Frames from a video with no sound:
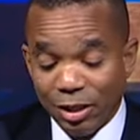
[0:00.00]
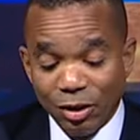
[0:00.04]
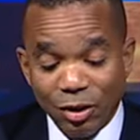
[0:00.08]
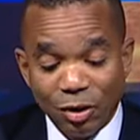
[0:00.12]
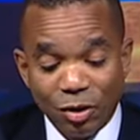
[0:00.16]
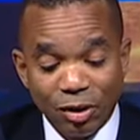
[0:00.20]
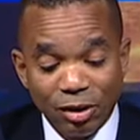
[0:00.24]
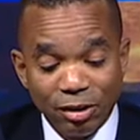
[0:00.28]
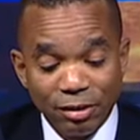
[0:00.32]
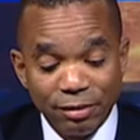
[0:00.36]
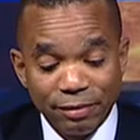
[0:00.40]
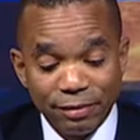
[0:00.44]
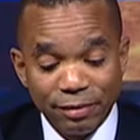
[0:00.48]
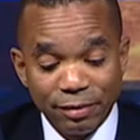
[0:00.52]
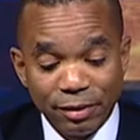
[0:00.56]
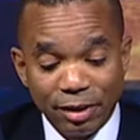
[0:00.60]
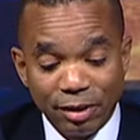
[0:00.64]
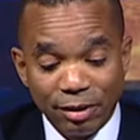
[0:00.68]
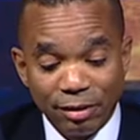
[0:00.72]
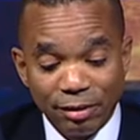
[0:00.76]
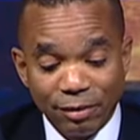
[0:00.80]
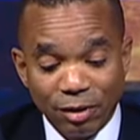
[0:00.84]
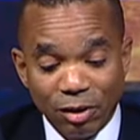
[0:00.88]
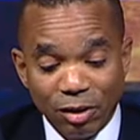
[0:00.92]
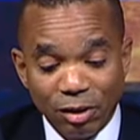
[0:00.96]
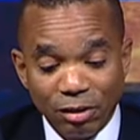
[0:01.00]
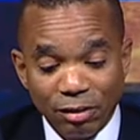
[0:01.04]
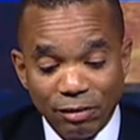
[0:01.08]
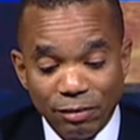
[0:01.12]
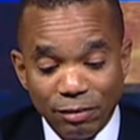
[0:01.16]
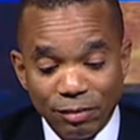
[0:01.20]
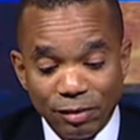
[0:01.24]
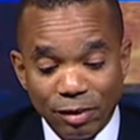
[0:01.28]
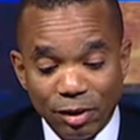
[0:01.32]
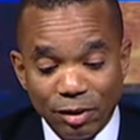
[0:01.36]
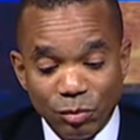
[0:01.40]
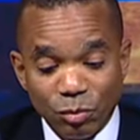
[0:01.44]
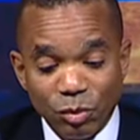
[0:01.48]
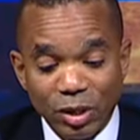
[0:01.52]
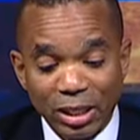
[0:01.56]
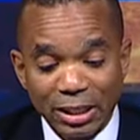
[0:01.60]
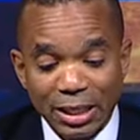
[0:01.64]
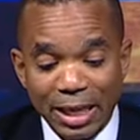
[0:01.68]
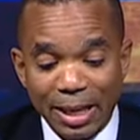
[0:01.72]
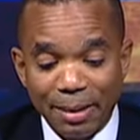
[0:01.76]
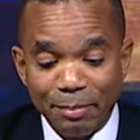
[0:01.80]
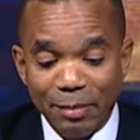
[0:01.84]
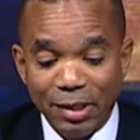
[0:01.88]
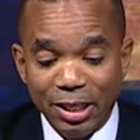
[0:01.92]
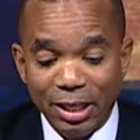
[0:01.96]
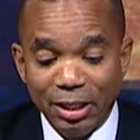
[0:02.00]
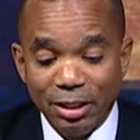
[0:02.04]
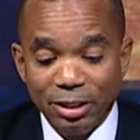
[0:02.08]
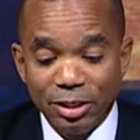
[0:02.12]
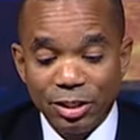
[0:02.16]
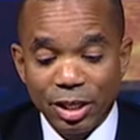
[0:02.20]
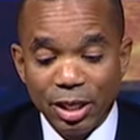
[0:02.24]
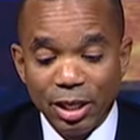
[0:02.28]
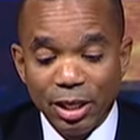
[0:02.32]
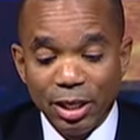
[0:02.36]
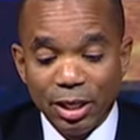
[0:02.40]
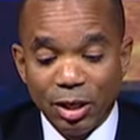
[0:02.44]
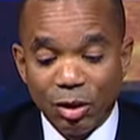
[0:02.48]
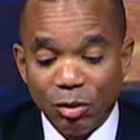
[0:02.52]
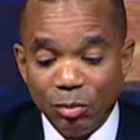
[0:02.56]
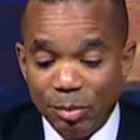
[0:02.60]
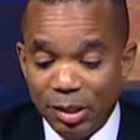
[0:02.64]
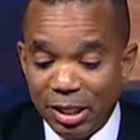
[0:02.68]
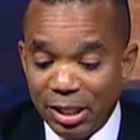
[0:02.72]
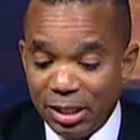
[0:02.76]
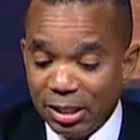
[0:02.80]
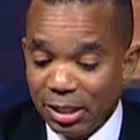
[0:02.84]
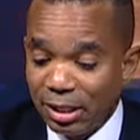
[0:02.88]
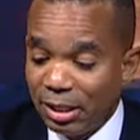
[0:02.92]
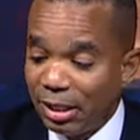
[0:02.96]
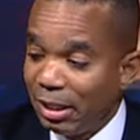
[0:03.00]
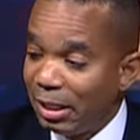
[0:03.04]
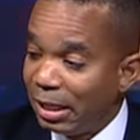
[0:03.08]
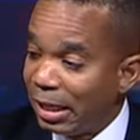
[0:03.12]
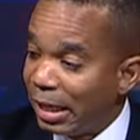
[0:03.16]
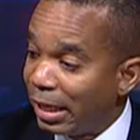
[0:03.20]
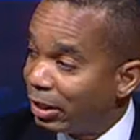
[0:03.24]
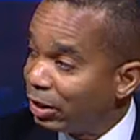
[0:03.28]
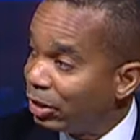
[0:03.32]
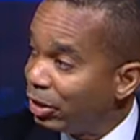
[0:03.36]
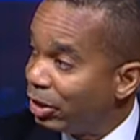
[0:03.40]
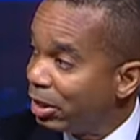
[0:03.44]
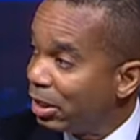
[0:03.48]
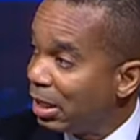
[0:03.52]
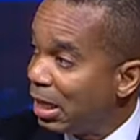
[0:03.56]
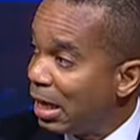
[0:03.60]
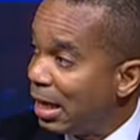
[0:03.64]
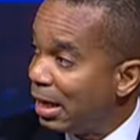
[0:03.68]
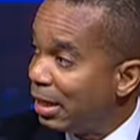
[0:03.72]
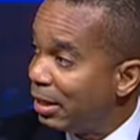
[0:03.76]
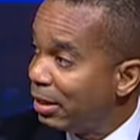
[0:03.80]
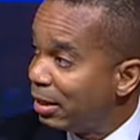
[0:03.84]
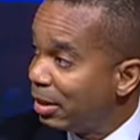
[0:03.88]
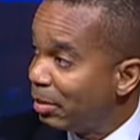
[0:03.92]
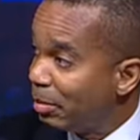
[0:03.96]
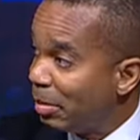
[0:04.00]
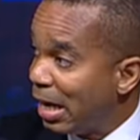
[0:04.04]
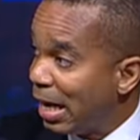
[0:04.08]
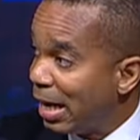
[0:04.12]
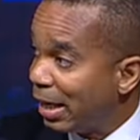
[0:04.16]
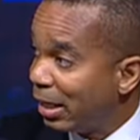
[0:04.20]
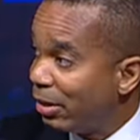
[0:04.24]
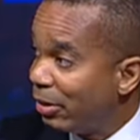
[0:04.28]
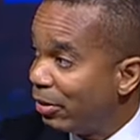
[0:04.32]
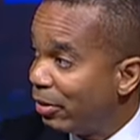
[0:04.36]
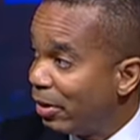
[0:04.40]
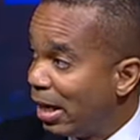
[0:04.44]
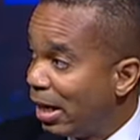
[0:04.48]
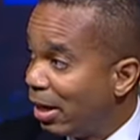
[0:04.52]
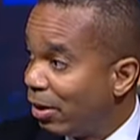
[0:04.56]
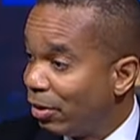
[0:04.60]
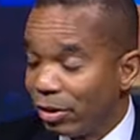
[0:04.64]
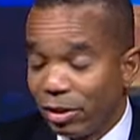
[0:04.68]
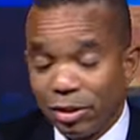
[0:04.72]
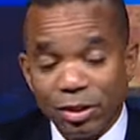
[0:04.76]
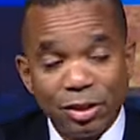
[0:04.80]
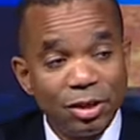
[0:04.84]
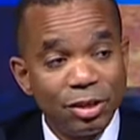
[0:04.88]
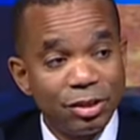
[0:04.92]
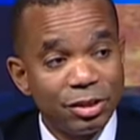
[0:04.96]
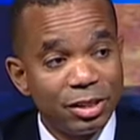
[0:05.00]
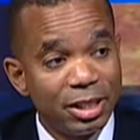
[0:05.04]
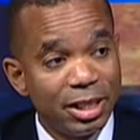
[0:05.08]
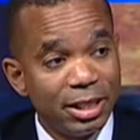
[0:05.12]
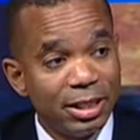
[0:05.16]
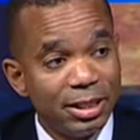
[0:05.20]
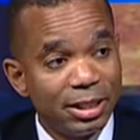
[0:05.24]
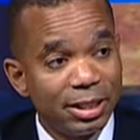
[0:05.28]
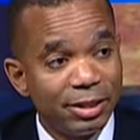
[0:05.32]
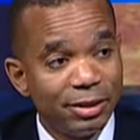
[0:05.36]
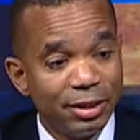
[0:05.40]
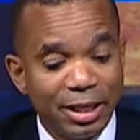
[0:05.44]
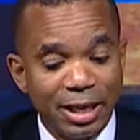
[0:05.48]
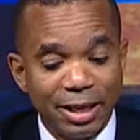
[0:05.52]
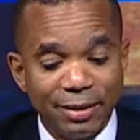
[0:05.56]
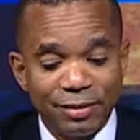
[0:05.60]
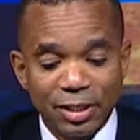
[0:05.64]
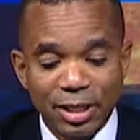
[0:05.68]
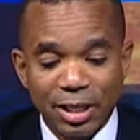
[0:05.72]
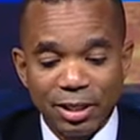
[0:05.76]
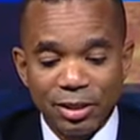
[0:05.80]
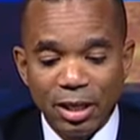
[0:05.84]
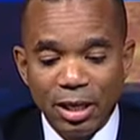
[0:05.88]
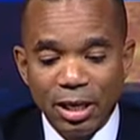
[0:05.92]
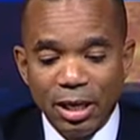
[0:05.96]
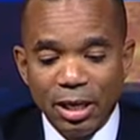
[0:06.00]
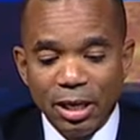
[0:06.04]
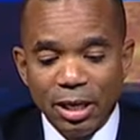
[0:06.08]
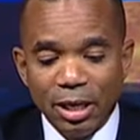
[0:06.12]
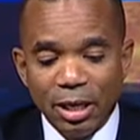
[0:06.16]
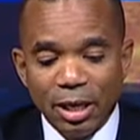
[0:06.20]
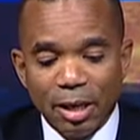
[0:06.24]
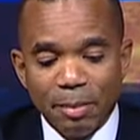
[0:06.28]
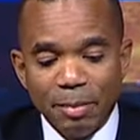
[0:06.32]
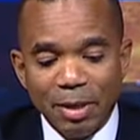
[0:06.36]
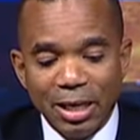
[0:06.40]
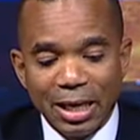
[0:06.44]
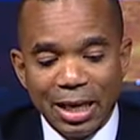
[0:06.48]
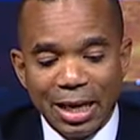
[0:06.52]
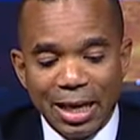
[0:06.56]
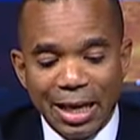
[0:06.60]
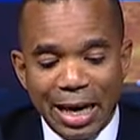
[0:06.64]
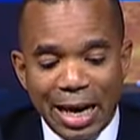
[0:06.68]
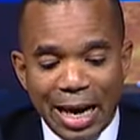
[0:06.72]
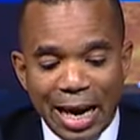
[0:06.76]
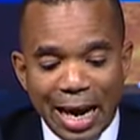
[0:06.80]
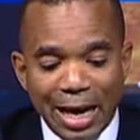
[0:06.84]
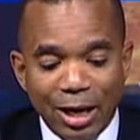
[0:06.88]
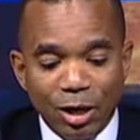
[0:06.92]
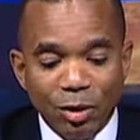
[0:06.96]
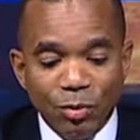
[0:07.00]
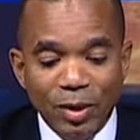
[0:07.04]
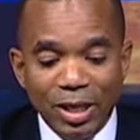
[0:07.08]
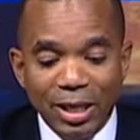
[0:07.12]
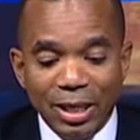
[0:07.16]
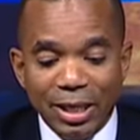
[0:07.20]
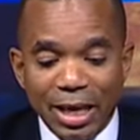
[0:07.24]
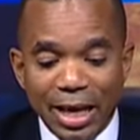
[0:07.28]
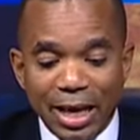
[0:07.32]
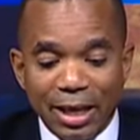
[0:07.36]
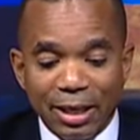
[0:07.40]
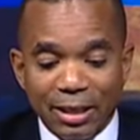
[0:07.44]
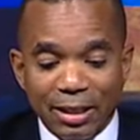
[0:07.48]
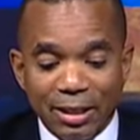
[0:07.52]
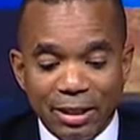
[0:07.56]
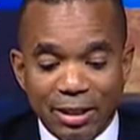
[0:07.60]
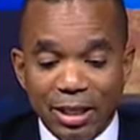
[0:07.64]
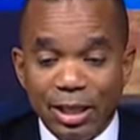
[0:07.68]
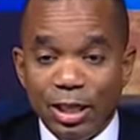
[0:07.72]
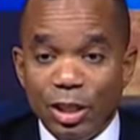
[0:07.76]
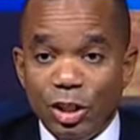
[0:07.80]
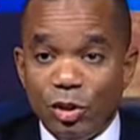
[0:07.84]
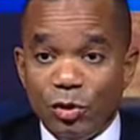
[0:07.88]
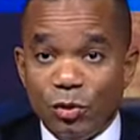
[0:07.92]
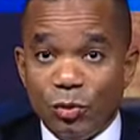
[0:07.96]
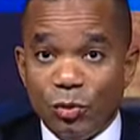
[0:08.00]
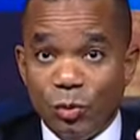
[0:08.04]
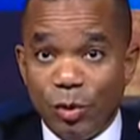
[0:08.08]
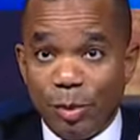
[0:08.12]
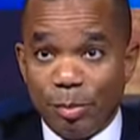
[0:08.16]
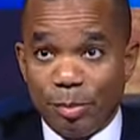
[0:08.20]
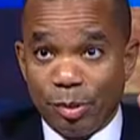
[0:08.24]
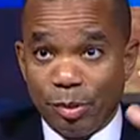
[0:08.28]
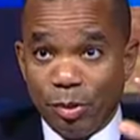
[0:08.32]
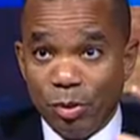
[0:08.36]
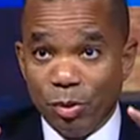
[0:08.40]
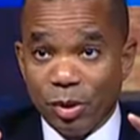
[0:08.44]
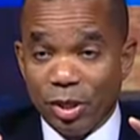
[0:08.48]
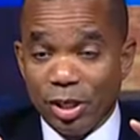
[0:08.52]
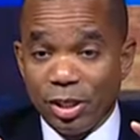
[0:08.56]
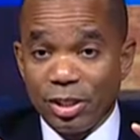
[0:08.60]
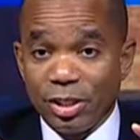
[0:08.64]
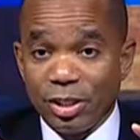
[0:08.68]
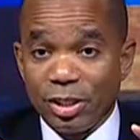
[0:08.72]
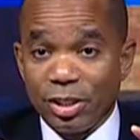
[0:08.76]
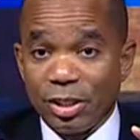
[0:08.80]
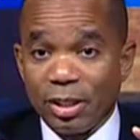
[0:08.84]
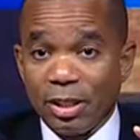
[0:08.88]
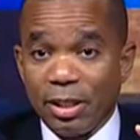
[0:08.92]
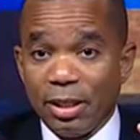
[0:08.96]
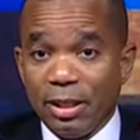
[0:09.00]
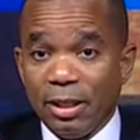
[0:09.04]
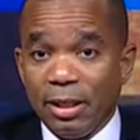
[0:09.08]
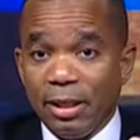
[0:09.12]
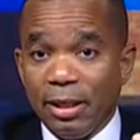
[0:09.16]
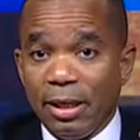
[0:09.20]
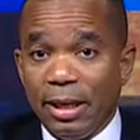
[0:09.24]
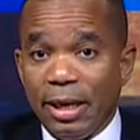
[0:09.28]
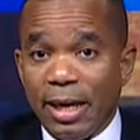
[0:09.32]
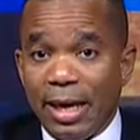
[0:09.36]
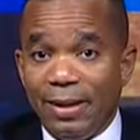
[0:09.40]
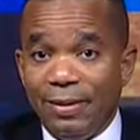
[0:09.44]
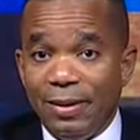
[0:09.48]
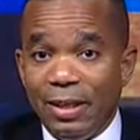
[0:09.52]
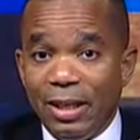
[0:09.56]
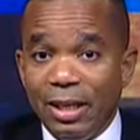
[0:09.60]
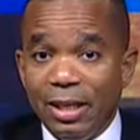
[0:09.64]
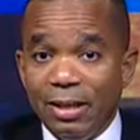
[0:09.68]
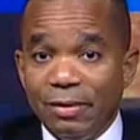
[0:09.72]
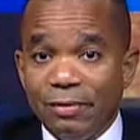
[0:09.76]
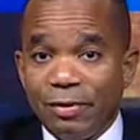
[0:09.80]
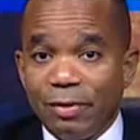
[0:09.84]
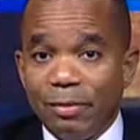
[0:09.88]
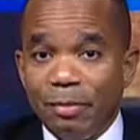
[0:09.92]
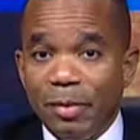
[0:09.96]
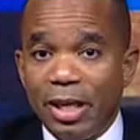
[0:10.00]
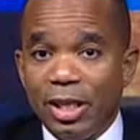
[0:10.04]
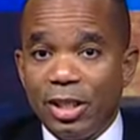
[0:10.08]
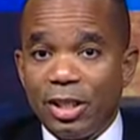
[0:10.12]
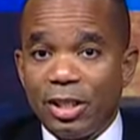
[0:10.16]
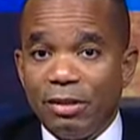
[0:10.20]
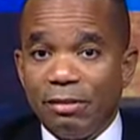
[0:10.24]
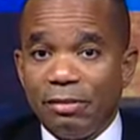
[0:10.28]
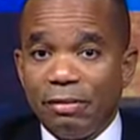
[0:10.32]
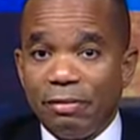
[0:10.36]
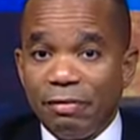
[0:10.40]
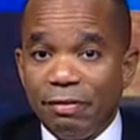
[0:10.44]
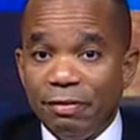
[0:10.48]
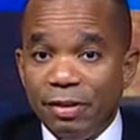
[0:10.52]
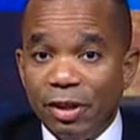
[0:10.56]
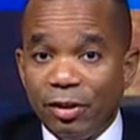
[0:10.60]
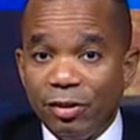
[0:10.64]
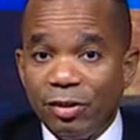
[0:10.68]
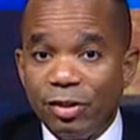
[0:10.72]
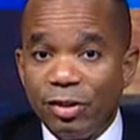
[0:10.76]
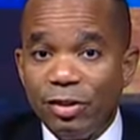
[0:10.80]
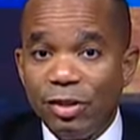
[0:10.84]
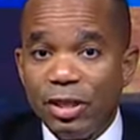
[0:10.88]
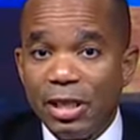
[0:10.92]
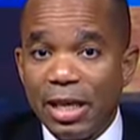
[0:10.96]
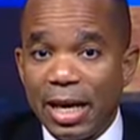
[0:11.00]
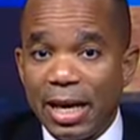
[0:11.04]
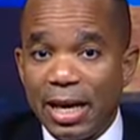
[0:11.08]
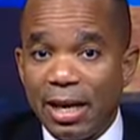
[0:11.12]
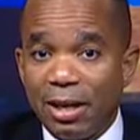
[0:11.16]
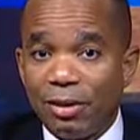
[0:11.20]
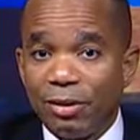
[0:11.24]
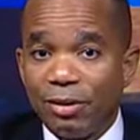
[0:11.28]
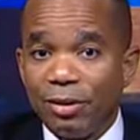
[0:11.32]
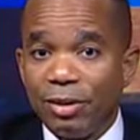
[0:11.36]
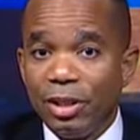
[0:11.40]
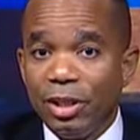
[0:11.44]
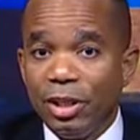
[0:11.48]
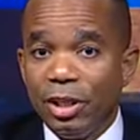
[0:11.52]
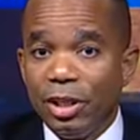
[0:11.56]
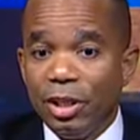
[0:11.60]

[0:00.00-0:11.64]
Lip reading: all of what that means: obesity, exercise, tobacco, alcohol, sedentary lifestyle. I mean, how do we get these reports and the information filtered down